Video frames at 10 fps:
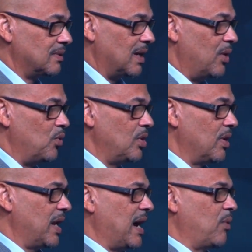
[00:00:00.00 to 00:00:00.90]
and you
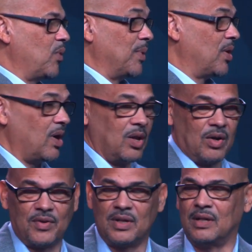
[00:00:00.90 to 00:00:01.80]
know, they had women all
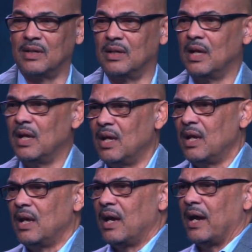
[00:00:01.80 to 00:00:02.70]
over.
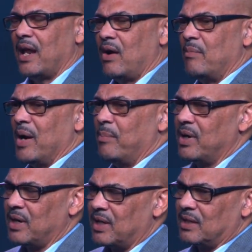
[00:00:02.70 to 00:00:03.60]
And I
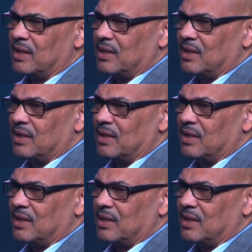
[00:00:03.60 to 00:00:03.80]
remember